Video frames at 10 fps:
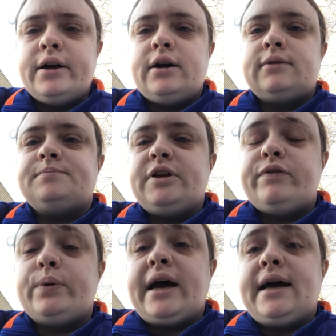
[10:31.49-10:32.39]
Um,
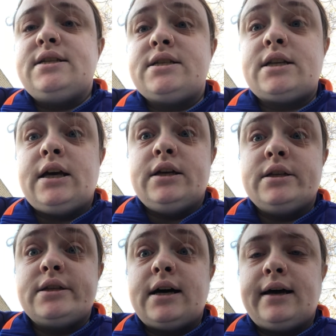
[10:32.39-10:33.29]
if you can, stay
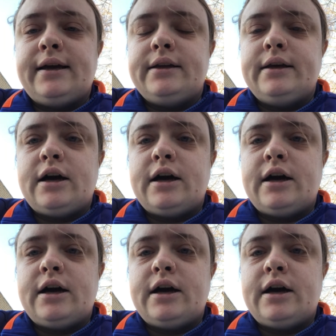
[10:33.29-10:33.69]
inside.